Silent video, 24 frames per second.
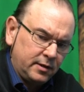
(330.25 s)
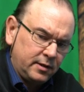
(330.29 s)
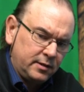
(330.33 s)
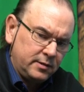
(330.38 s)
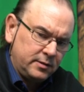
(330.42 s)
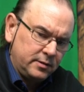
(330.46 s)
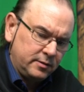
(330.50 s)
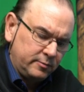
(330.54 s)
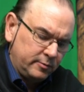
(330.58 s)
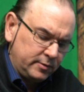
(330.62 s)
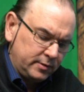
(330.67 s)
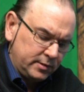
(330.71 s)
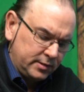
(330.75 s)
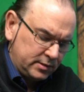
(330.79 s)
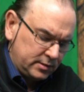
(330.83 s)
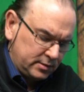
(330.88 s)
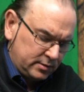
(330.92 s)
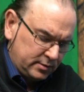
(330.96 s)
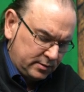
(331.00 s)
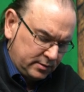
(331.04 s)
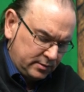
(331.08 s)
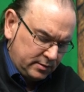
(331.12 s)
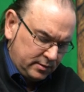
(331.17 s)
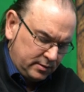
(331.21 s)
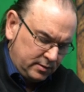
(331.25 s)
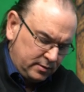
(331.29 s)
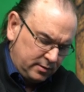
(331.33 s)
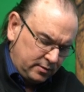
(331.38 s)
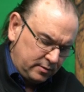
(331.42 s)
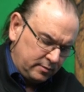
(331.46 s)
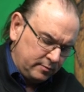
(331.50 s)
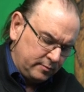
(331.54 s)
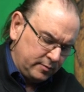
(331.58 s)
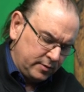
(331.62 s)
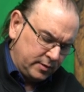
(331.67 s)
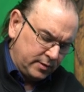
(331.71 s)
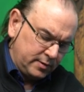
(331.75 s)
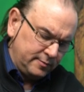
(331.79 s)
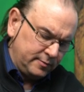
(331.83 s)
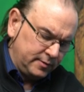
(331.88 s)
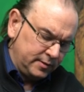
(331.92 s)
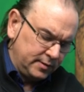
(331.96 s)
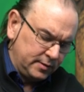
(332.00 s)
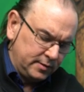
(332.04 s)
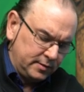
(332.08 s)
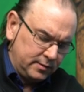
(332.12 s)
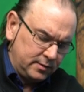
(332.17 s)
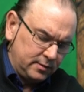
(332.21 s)
idea with this, combined
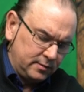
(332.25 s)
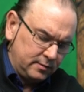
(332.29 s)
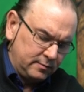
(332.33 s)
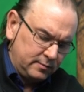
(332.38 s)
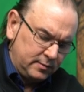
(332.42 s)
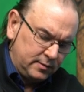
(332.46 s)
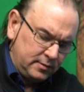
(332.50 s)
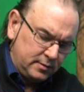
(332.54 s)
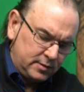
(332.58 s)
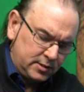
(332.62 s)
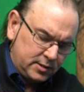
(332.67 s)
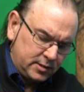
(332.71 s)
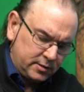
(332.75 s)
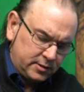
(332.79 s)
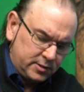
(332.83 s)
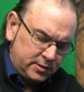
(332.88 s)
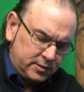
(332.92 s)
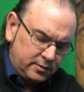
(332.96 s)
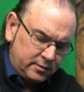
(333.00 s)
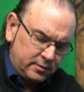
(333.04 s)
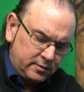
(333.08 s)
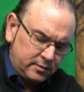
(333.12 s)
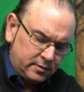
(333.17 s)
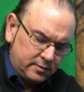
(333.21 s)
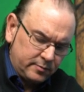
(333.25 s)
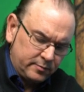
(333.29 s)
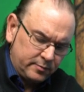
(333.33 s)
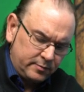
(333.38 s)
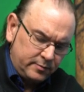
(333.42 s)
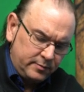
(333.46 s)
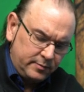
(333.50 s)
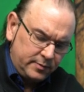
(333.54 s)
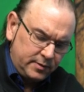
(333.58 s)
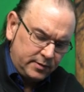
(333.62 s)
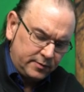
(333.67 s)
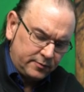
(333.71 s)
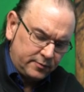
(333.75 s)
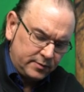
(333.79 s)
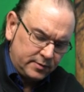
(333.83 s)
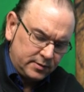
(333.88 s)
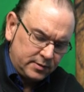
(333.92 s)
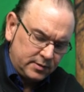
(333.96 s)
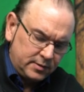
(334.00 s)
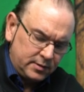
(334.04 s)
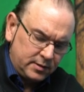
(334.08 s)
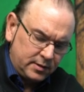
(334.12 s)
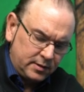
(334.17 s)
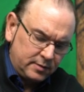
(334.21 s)
with the suction cup, different
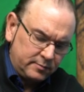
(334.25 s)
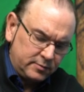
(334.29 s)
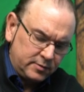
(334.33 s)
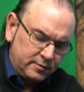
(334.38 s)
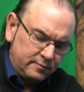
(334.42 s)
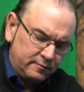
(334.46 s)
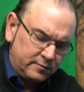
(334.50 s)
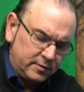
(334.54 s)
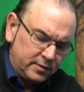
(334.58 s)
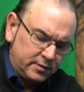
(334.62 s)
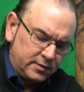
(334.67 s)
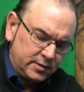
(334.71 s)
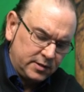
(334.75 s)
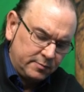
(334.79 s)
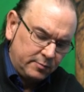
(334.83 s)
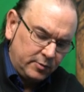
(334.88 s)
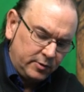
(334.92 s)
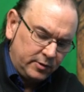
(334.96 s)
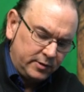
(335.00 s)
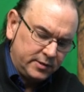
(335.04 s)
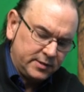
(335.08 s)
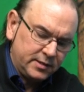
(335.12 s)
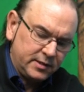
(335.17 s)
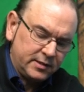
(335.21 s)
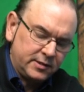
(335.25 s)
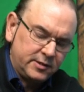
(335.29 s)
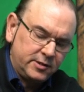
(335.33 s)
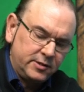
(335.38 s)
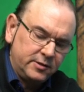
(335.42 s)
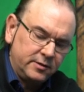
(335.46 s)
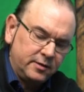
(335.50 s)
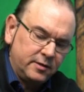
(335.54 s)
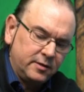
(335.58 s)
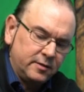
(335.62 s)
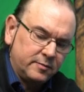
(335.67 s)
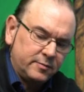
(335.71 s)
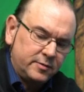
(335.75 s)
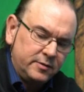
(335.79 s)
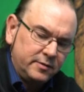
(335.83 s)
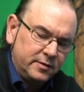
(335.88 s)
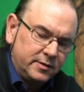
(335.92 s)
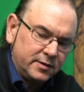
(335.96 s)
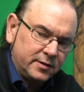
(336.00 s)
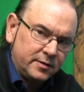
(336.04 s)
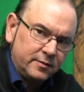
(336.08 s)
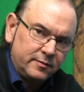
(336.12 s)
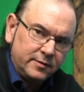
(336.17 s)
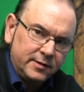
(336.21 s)
types of very small suction cups you
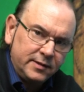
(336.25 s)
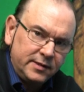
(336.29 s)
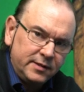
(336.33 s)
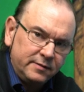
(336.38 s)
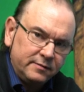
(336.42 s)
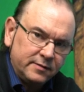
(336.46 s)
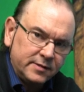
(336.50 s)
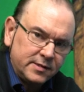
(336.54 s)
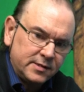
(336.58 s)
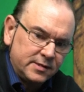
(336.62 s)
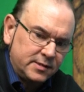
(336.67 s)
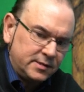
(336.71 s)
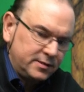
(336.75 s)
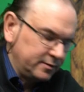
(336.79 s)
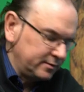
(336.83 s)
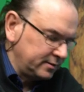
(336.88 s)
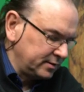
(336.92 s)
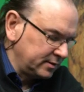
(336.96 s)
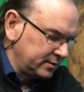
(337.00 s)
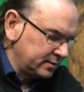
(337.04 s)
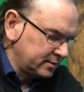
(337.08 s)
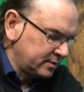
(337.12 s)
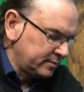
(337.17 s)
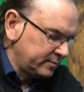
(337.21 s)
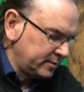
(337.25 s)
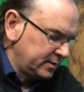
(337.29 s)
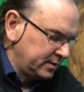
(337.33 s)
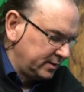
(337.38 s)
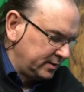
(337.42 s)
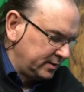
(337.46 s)
can't really even see on the camera,